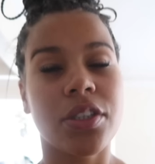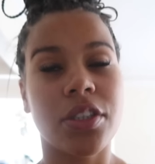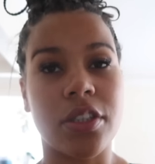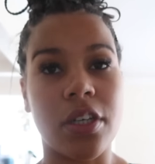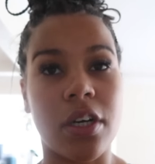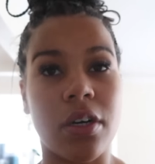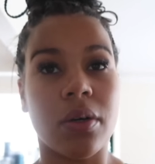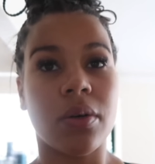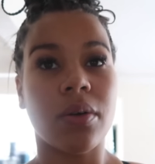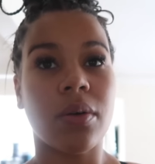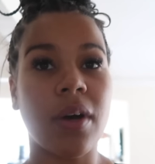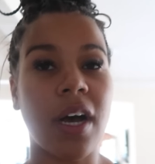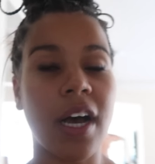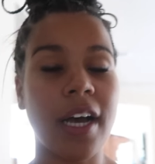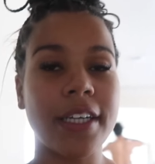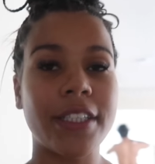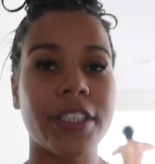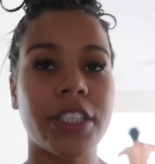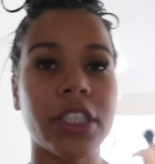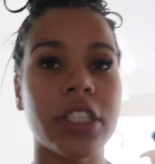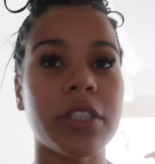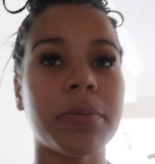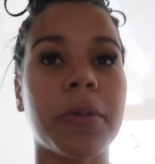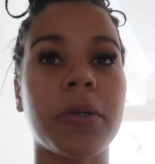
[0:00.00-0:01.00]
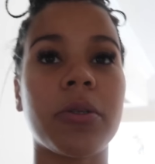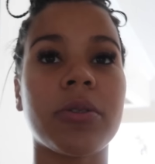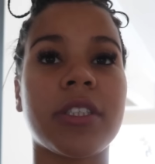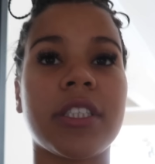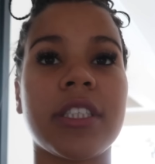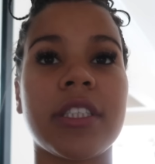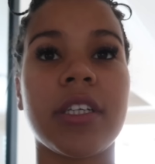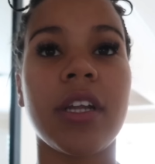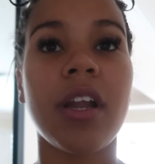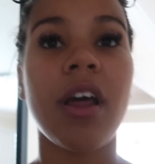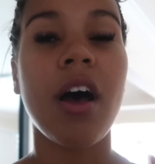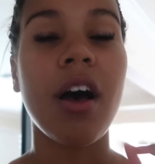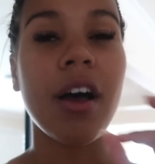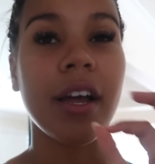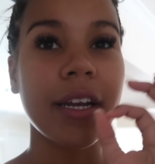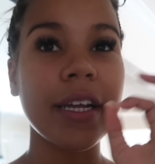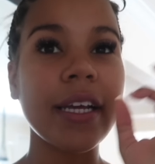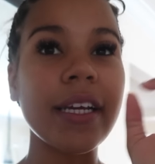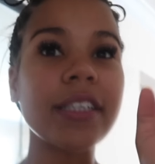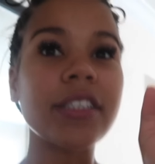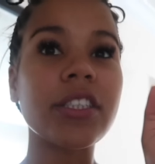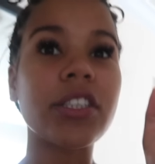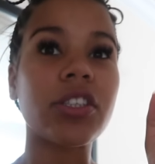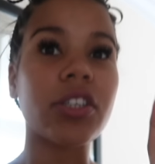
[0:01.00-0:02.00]
So I just posted on
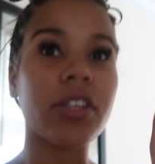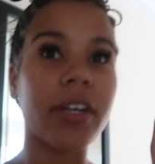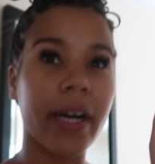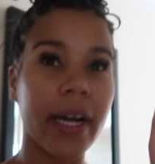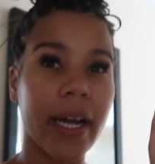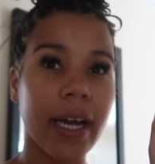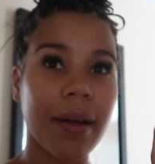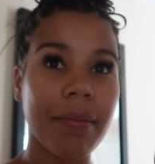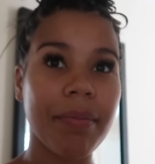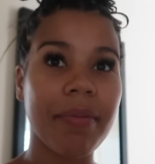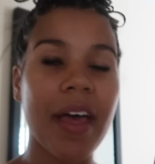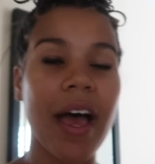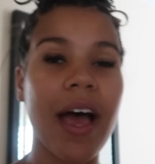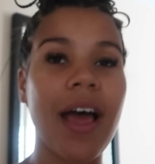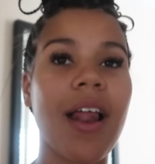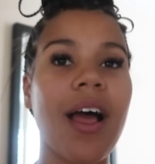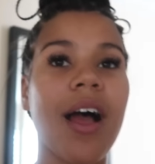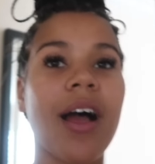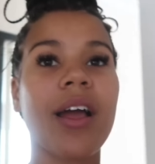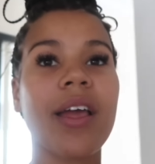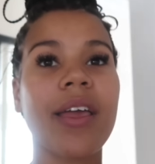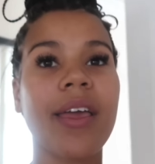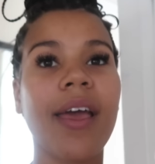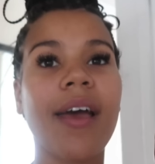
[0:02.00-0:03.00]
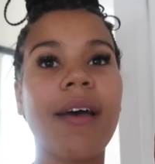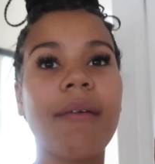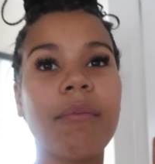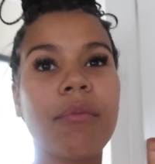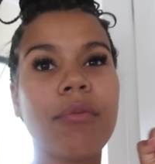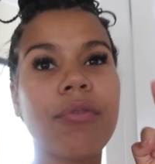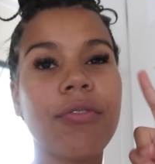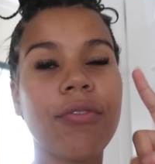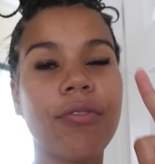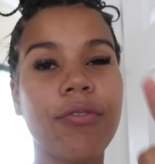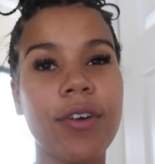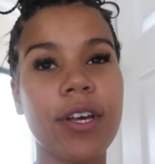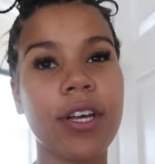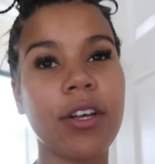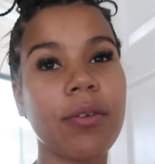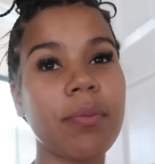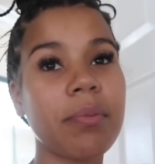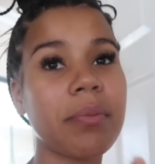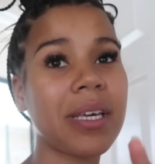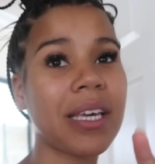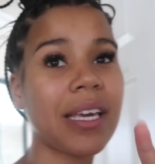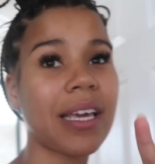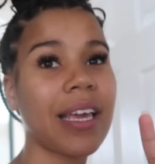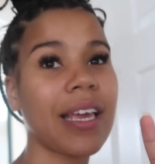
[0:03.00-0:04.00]
Instagram that I am
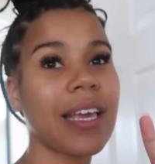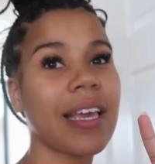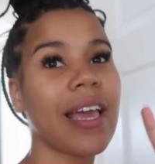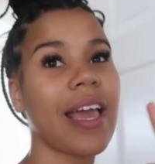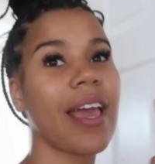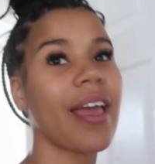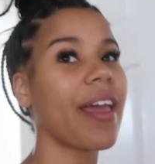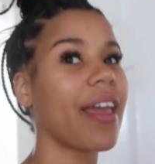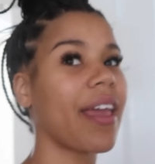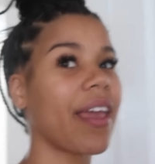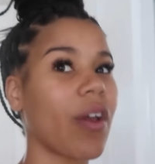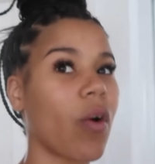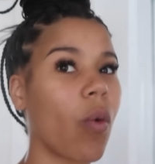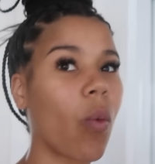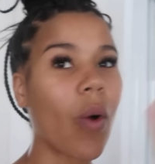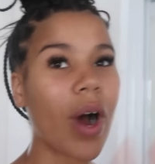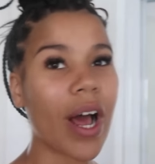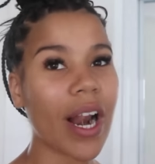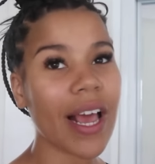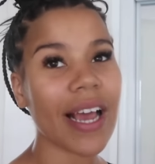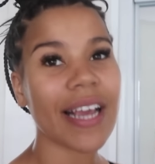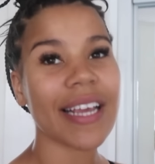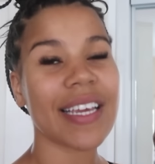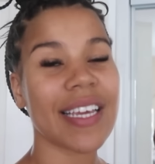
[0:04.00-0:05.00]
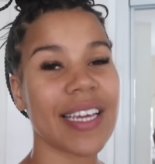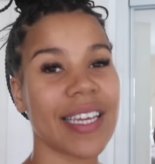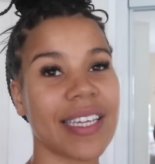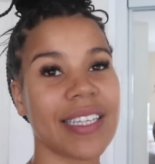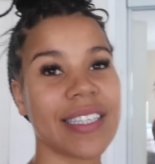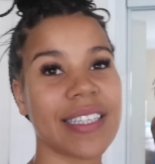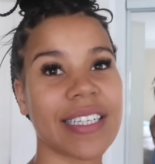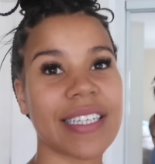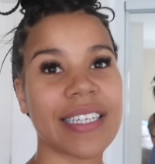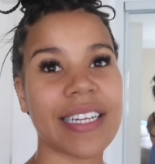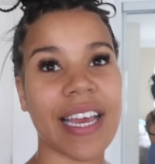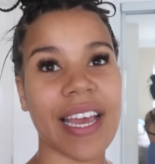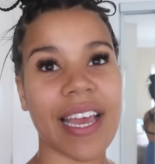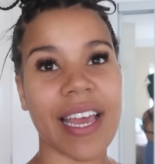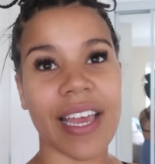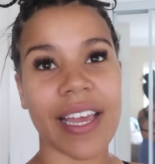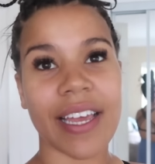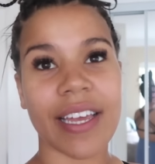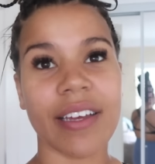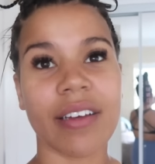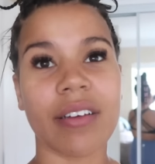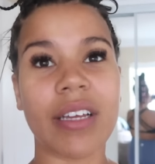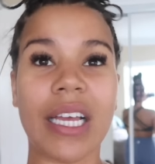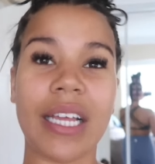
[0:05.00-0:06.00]
filming a what I eat in a
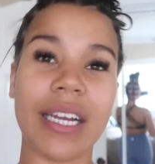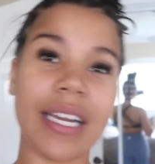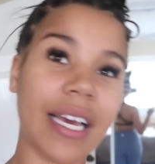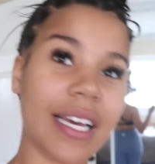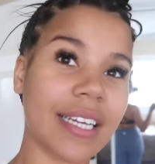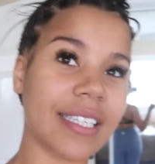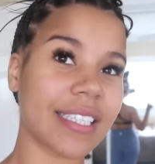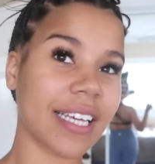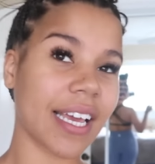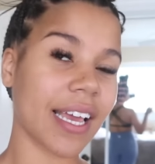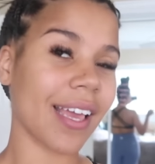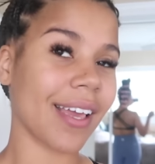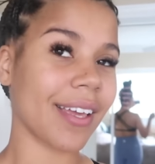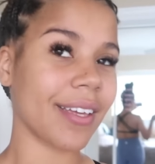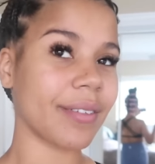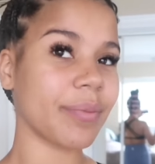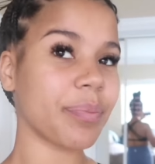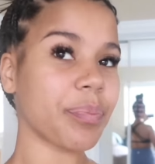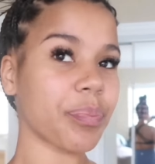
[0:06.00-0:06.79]
day